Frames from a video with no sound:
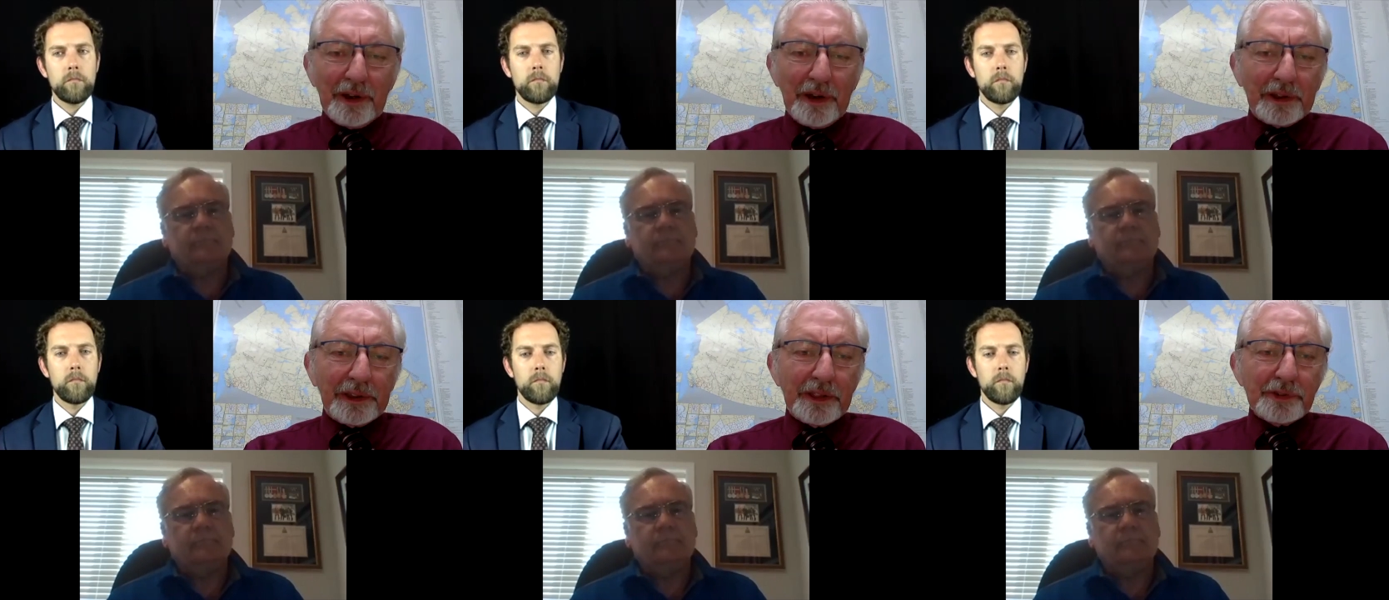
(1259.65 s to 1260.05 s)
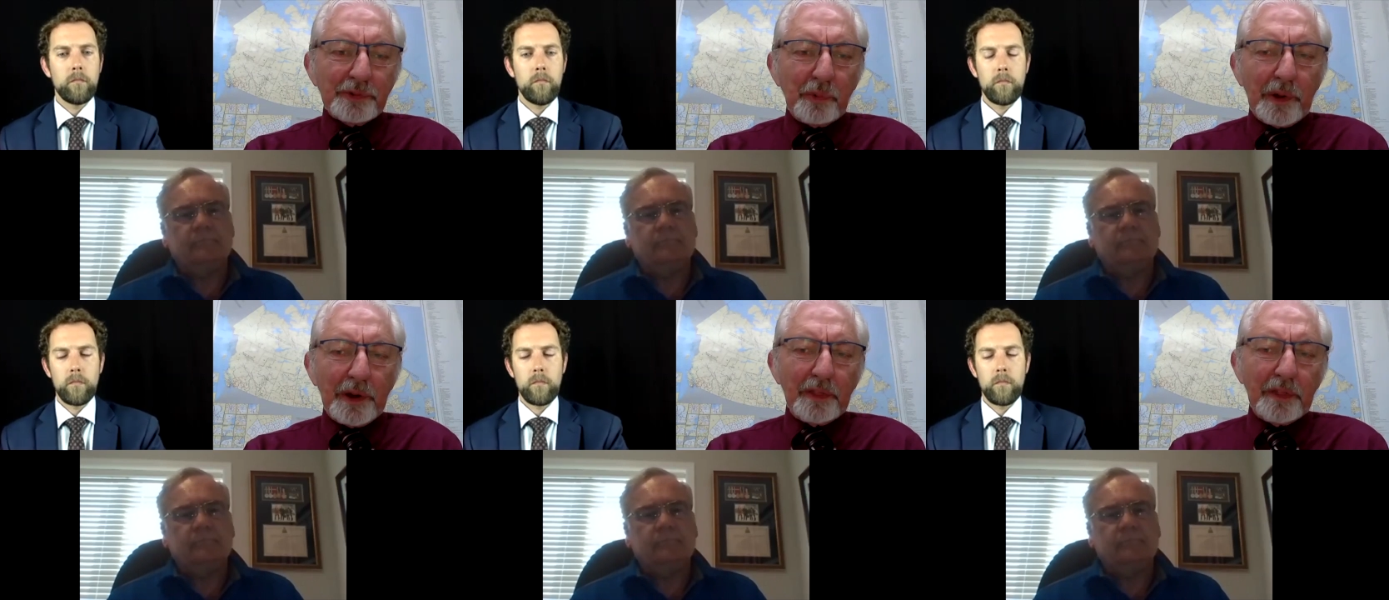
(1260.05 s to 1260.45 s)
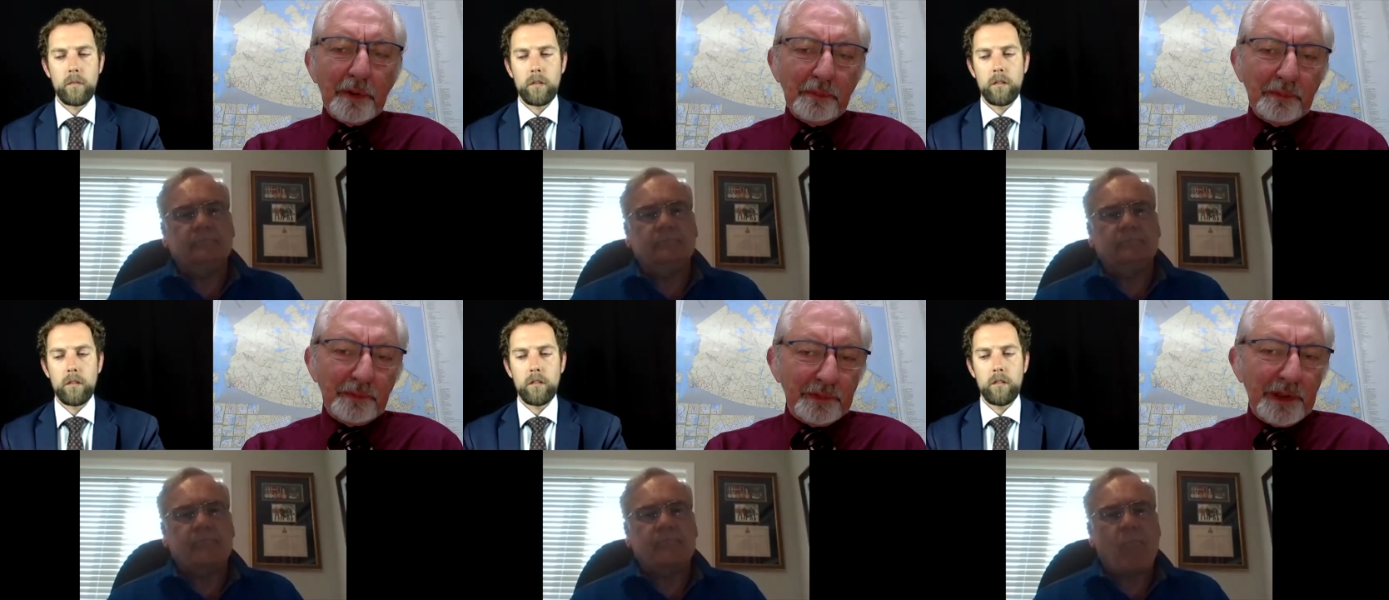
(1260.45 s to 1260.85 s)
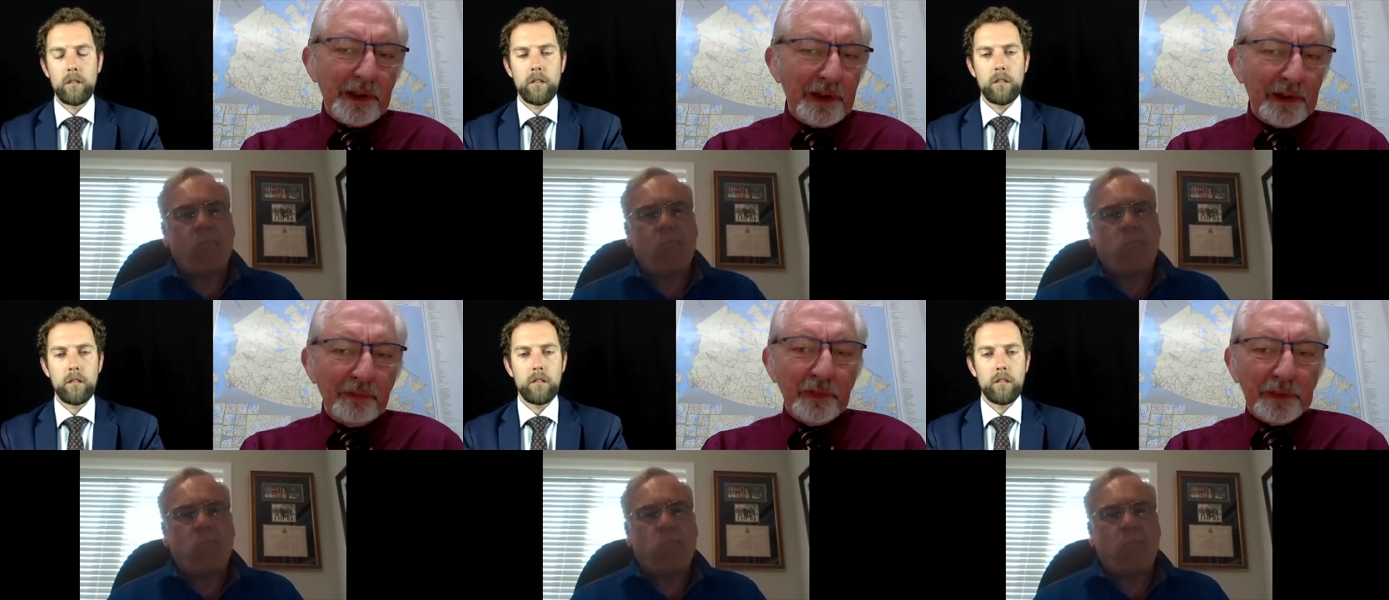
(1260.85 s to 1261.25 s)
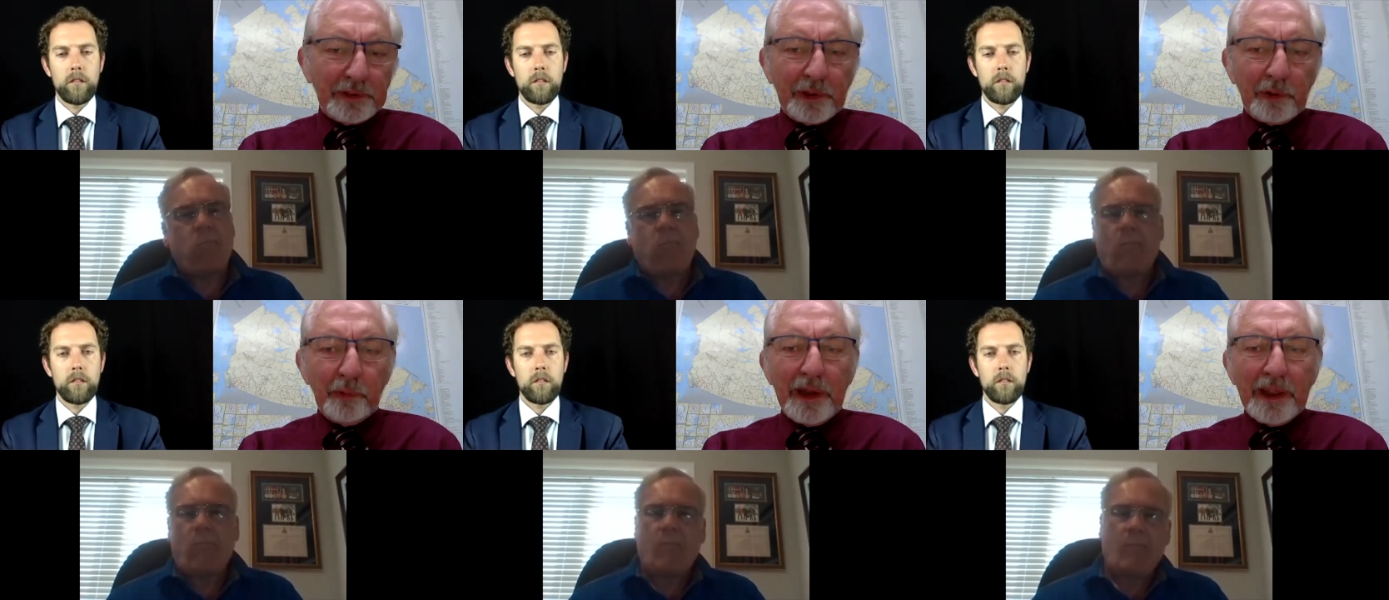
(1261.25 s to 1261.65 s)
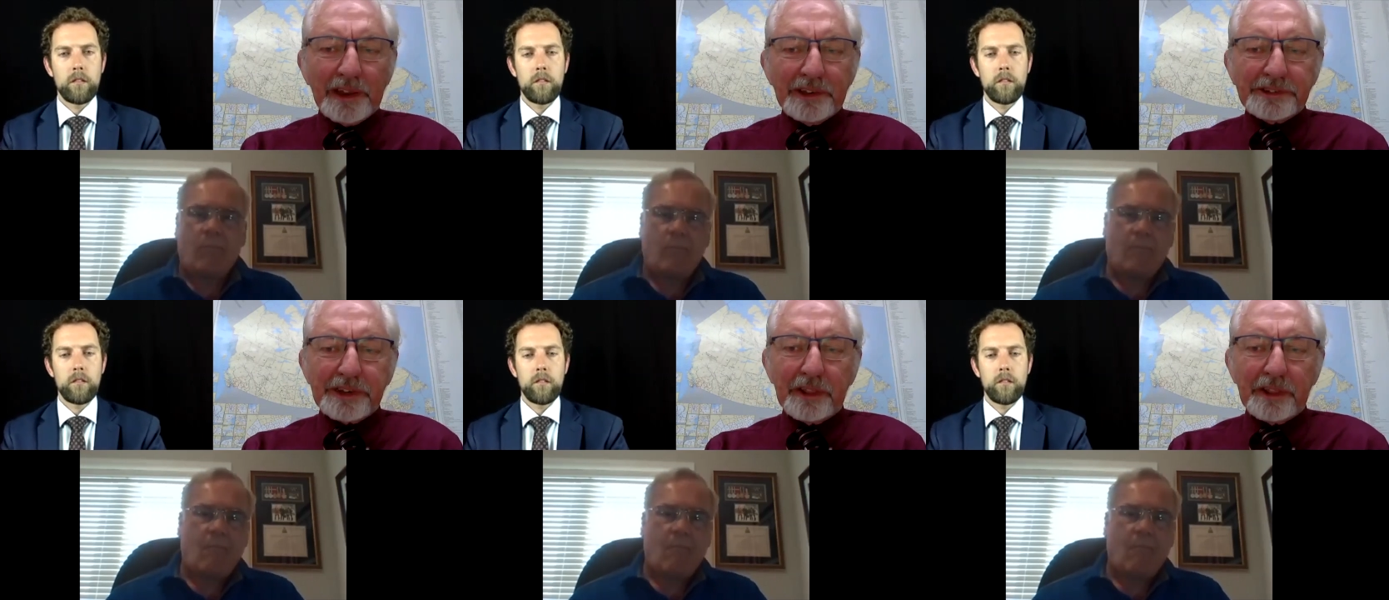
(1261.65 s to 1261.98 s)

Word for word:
Speaker 1: And I guess one of them, and I think it relates